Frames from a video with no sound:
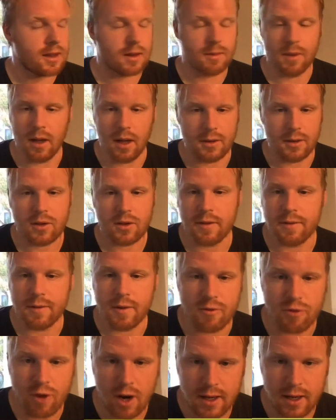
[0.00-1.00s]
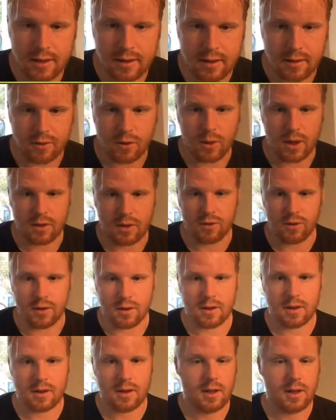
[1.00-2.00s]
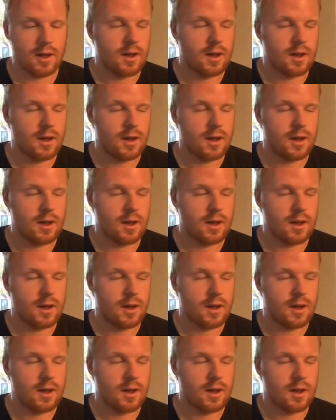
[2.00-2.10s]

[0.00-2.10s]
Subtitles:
them just a variety of questions.